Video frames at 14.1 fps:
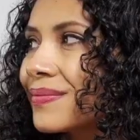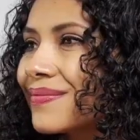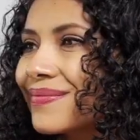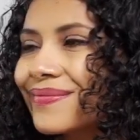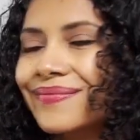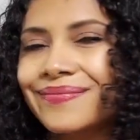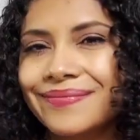
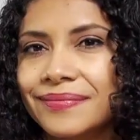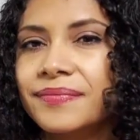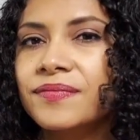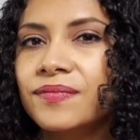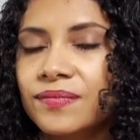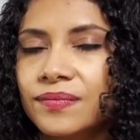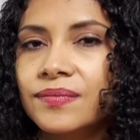
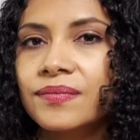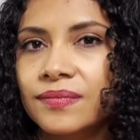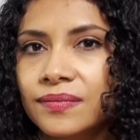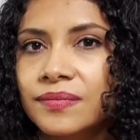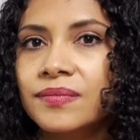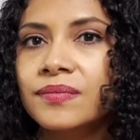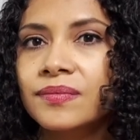
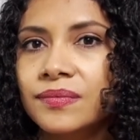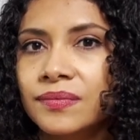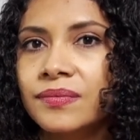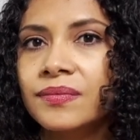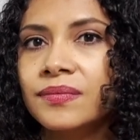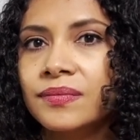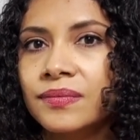
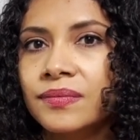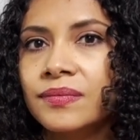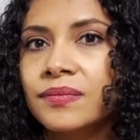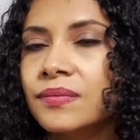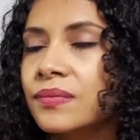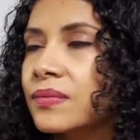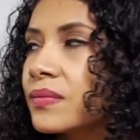
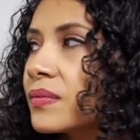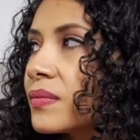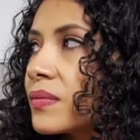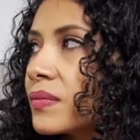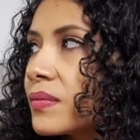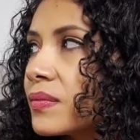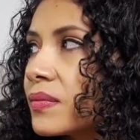
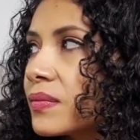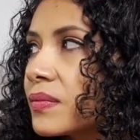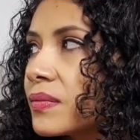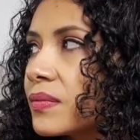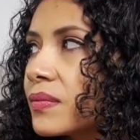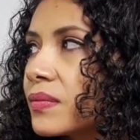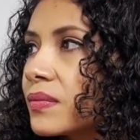
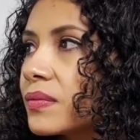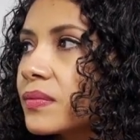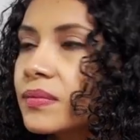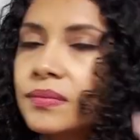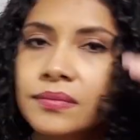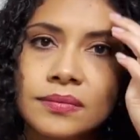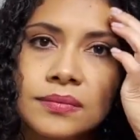
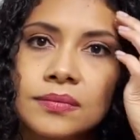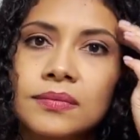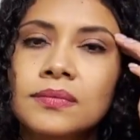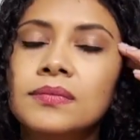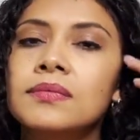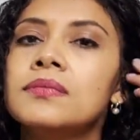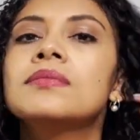
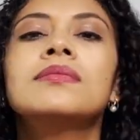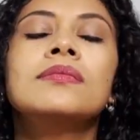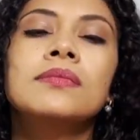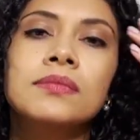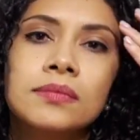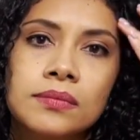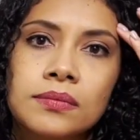
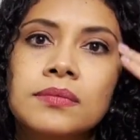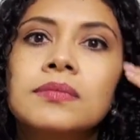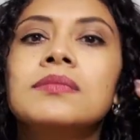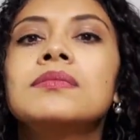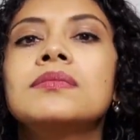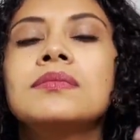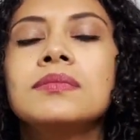
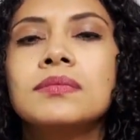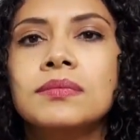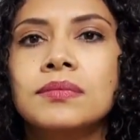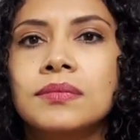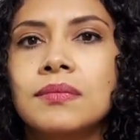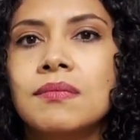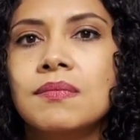(not speaking)